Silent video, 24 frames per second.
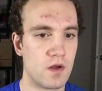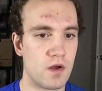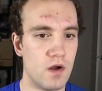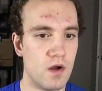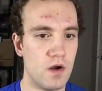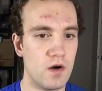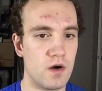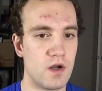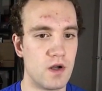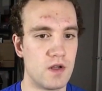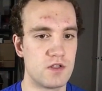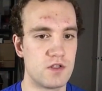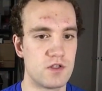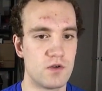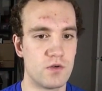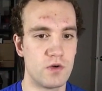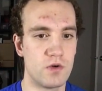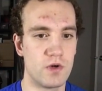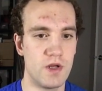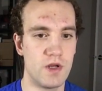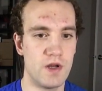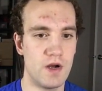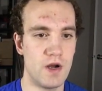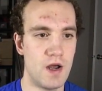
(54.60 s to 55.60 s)
Alright, so
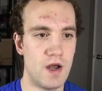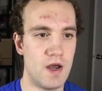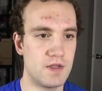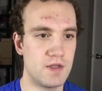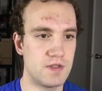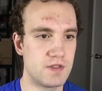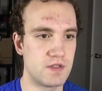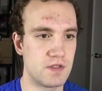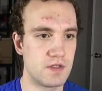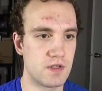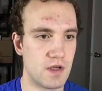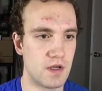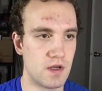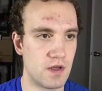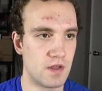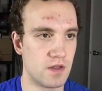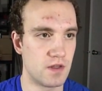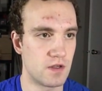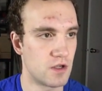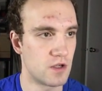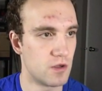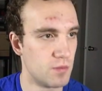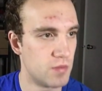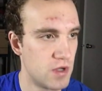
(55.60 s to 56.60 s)
we're here at
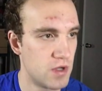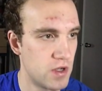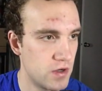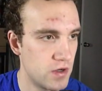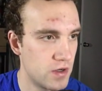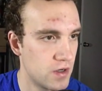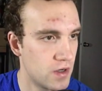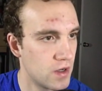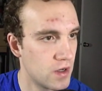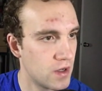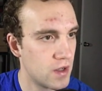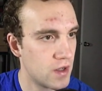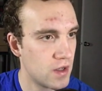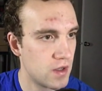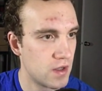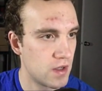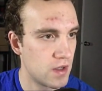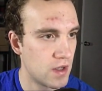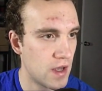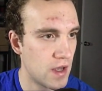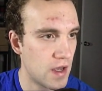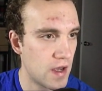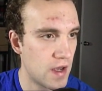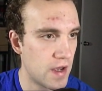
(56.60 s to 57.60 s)
the computer,
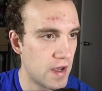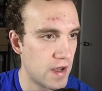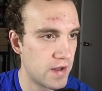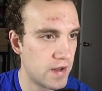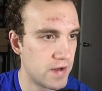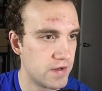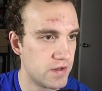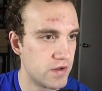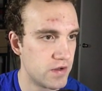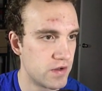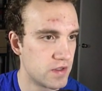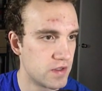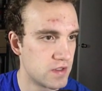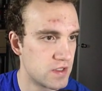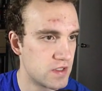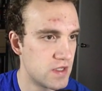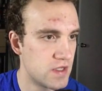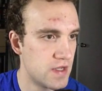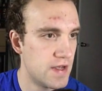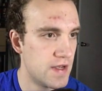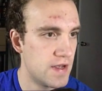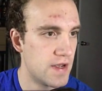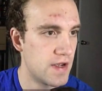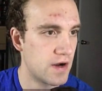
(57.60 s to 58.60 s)
and you can
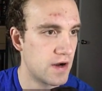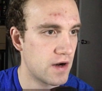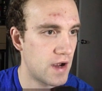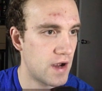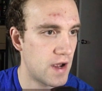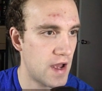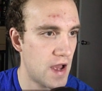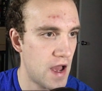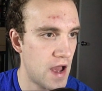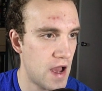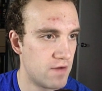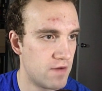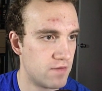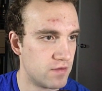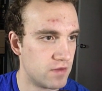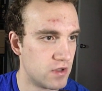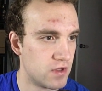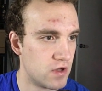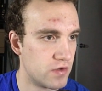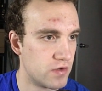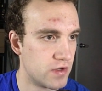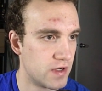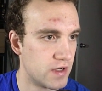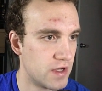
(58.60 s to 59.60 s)
see here I have
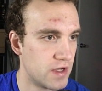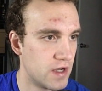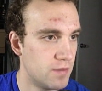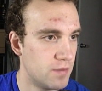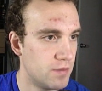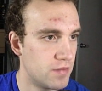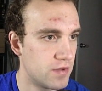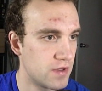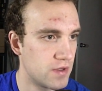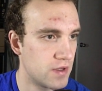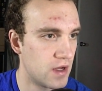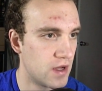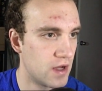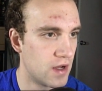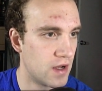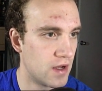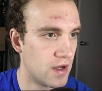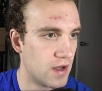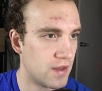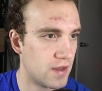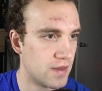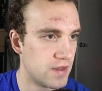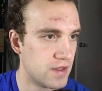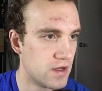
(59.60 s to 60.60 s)
loaded up
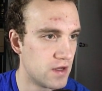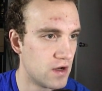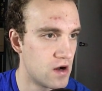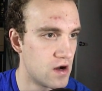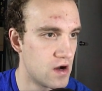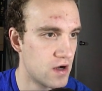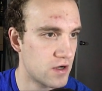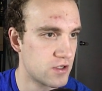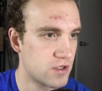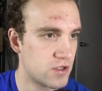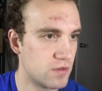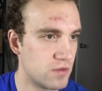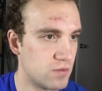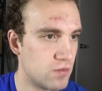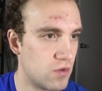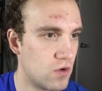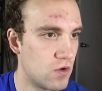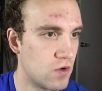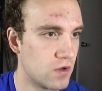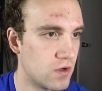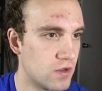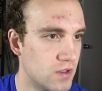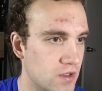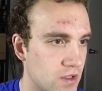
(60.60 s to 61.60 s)
the auction
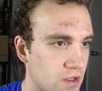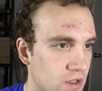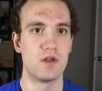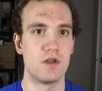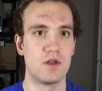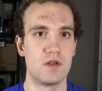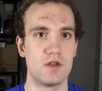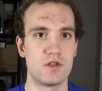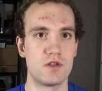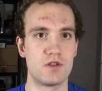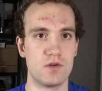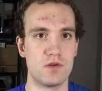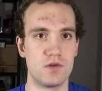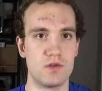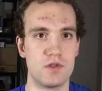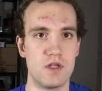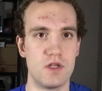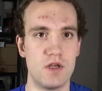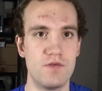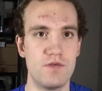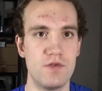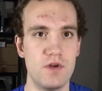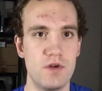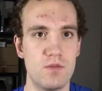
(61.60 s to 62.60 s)
portal. So
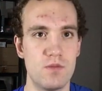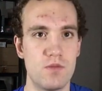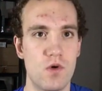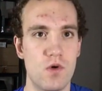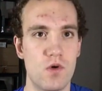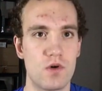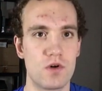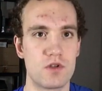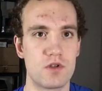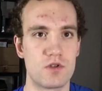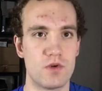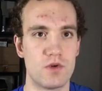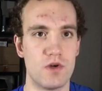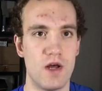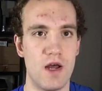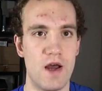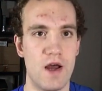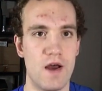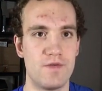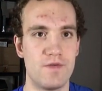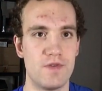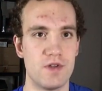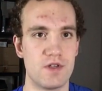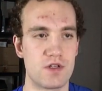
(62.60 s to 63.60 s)
different importers will
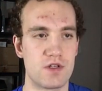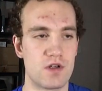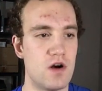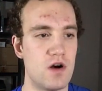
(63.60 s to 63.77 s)
have this